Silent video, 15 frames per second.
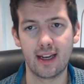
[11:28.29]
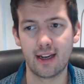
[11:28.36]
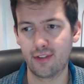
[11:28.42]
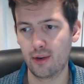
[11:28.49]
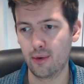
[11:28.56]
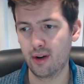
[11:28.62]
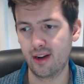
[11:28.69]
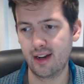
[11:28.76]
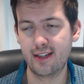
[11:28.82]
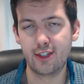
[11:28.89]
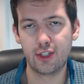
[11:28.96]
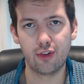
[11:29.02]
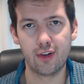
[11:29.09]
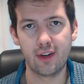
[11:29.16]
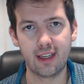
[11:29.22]
If they want an
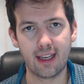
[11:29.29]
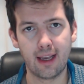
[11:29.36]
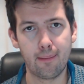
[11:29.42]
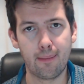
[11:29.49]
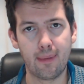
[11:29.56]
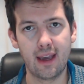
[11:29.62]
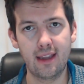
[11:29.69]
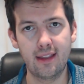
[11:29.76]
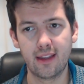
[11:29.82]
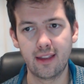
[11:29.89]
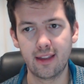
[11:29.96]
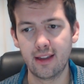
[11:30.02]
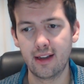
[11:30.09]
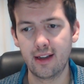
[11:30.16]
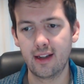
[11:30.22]
intrigue campaign, then